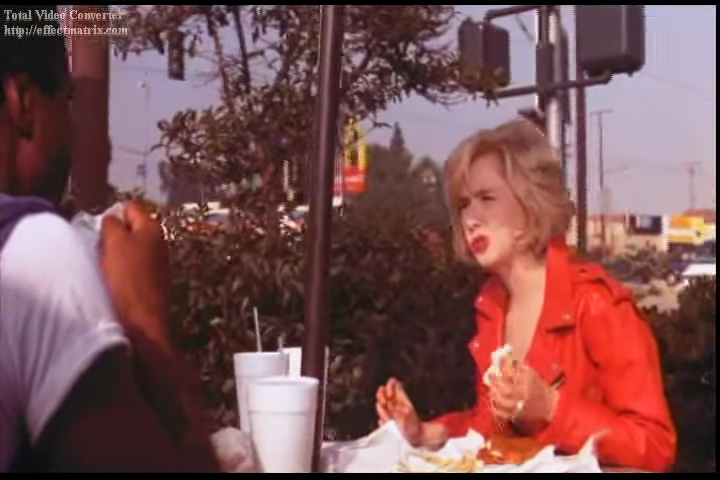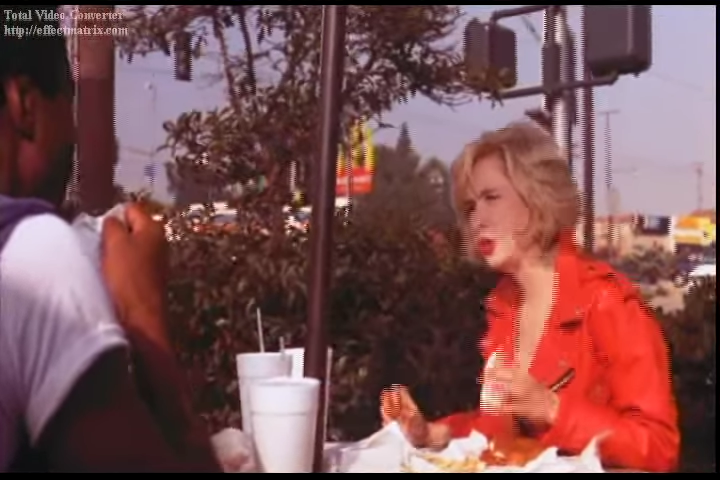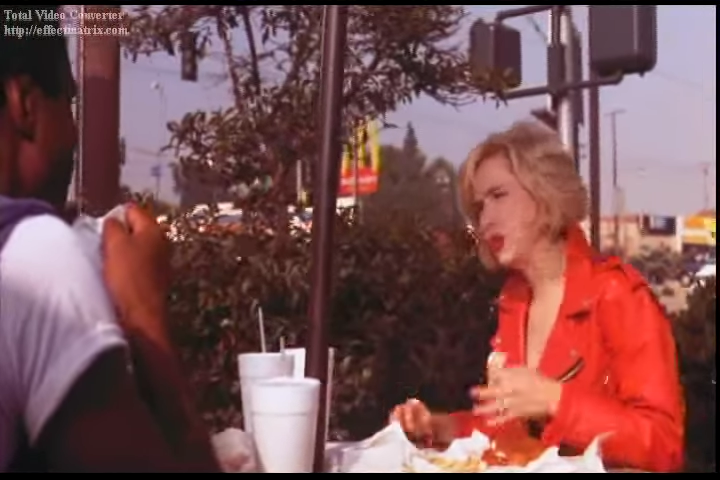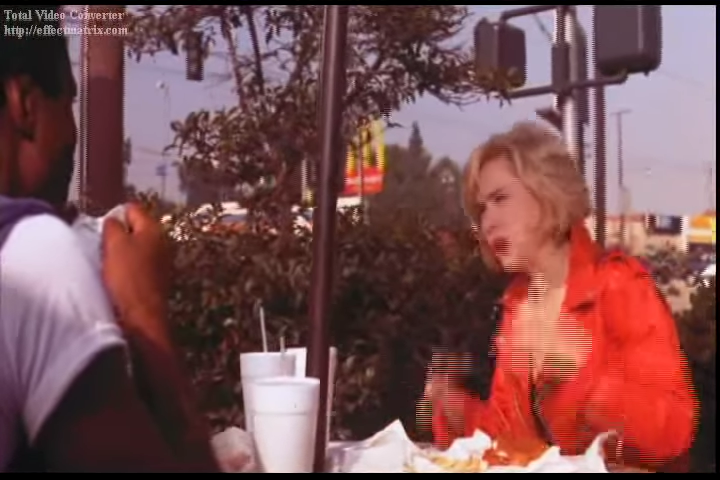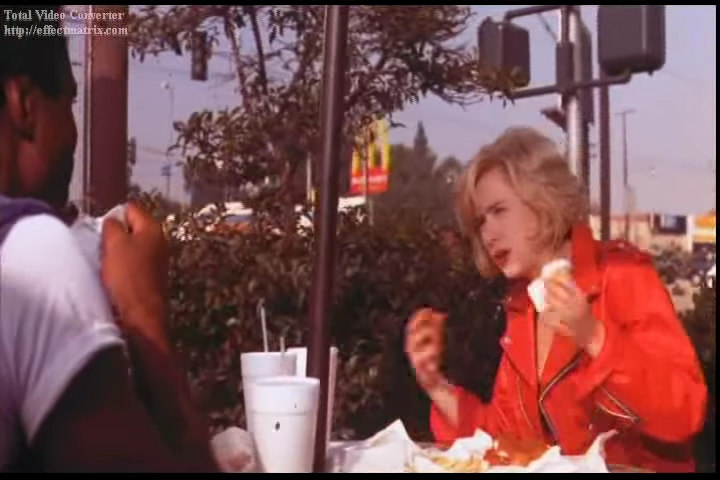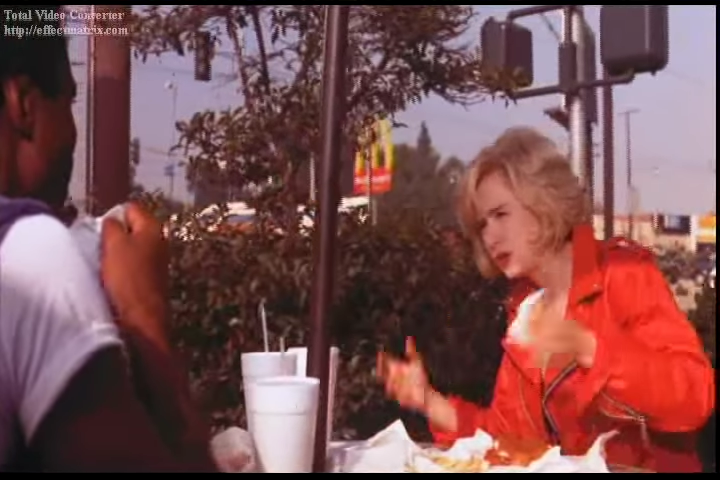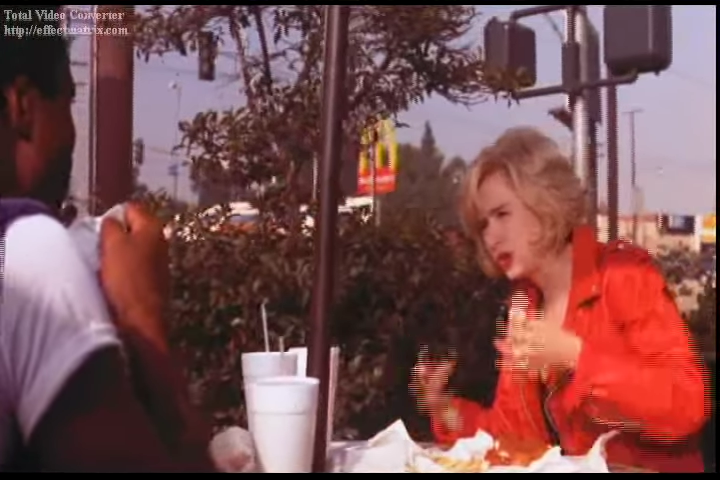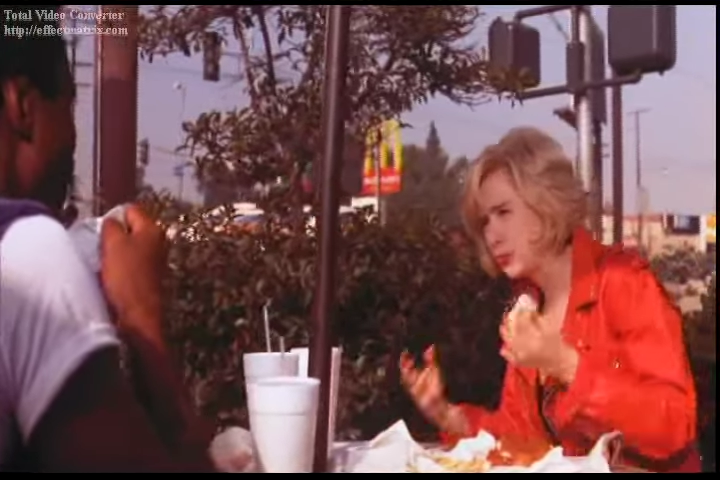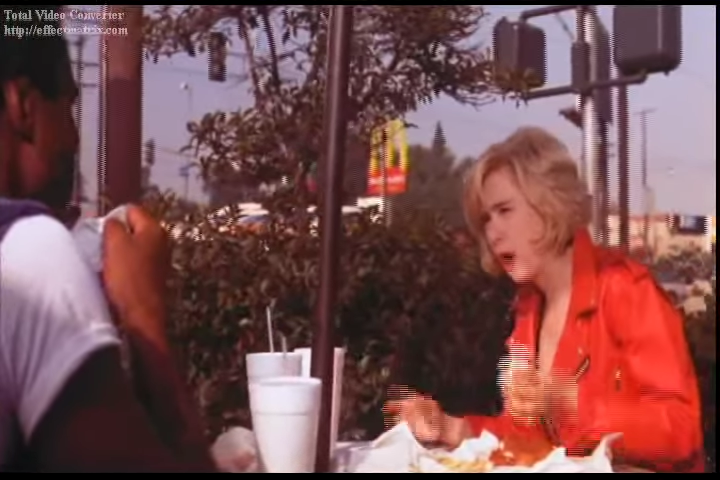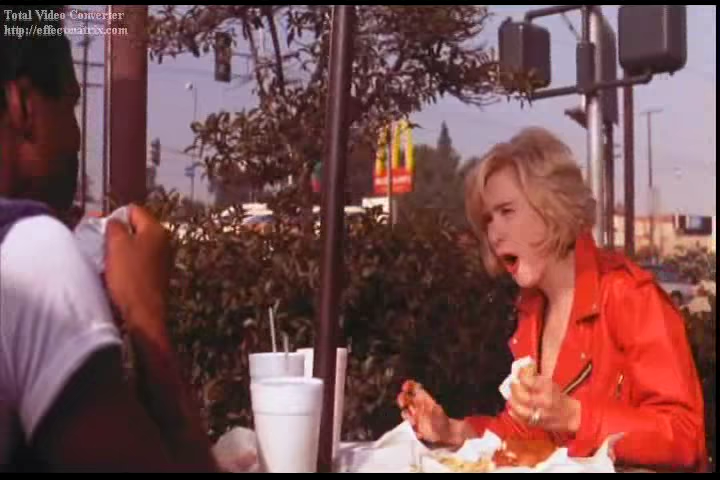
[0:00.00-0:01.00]
You know, they rouse
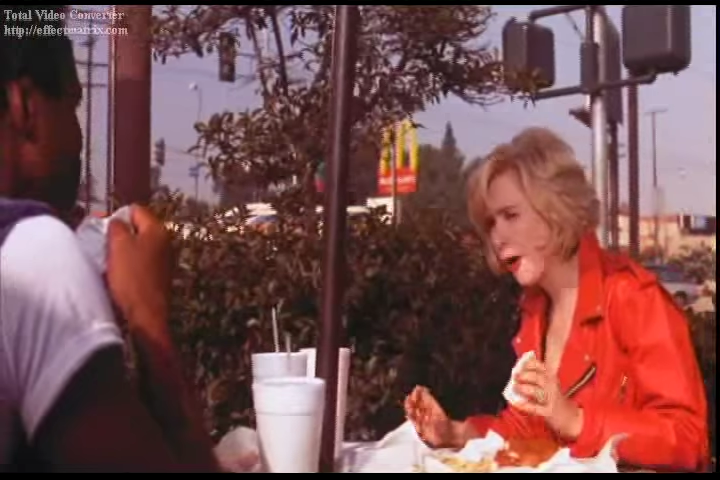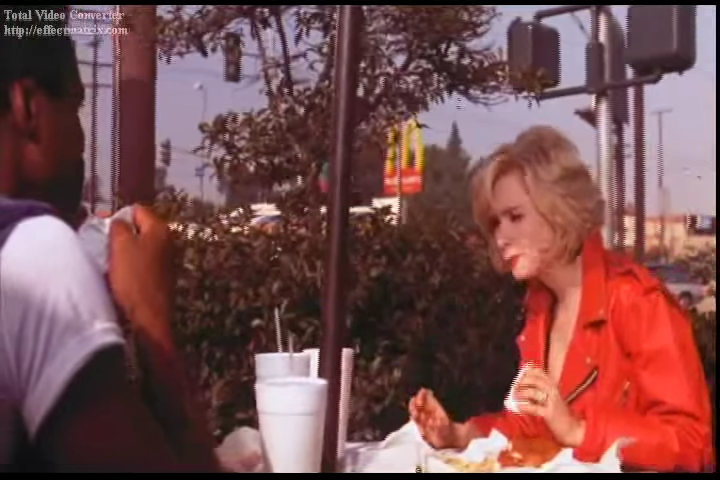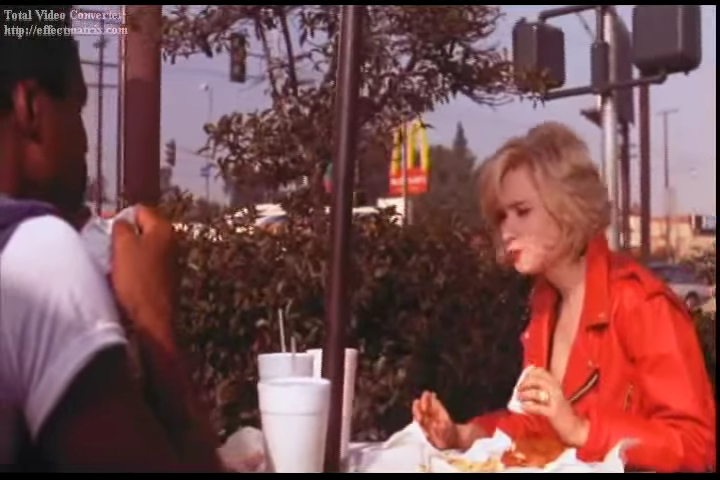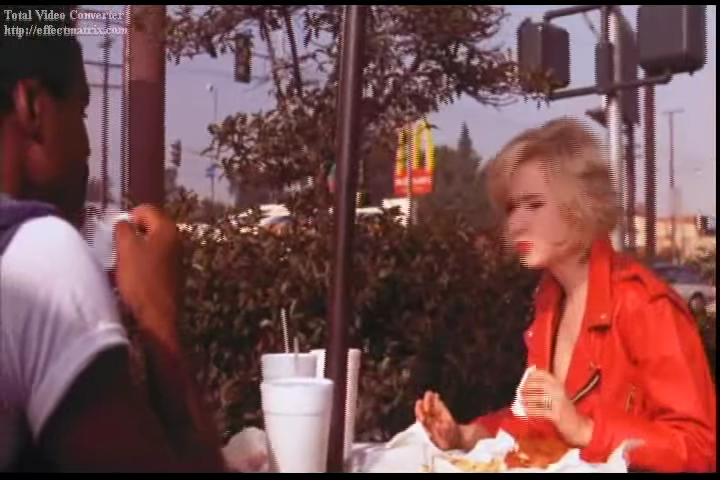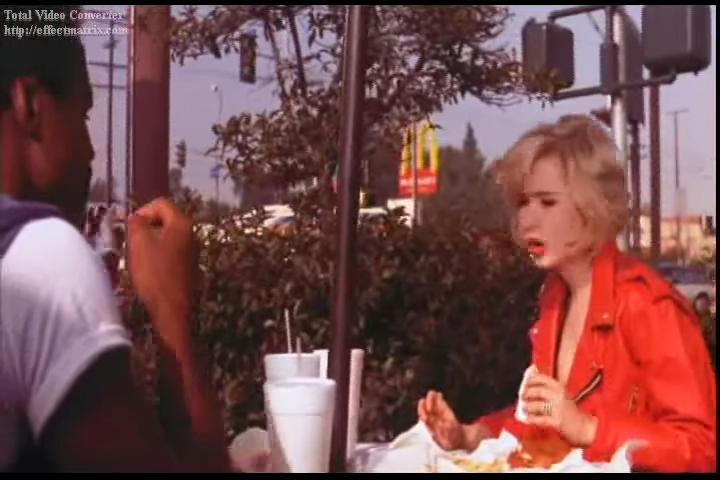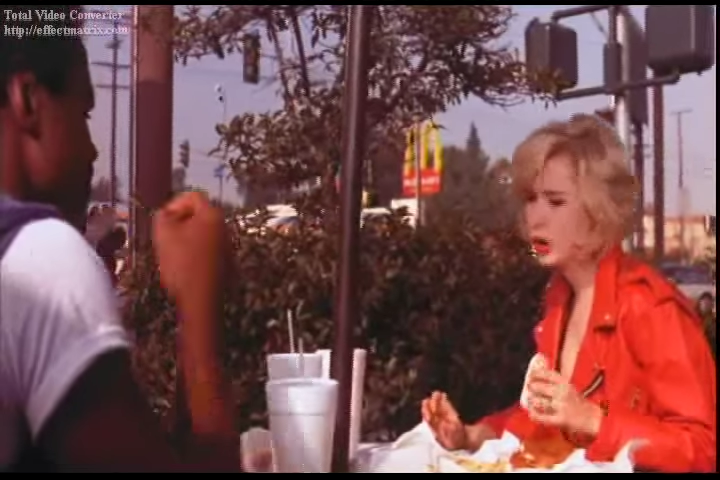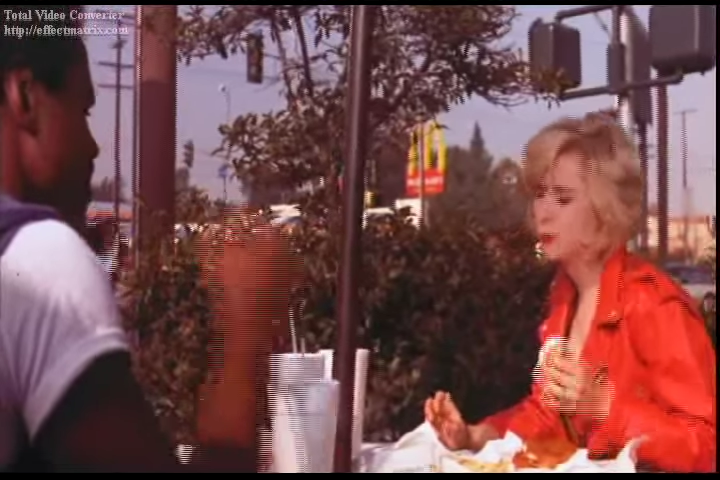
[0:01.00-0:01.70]
this bar. Um,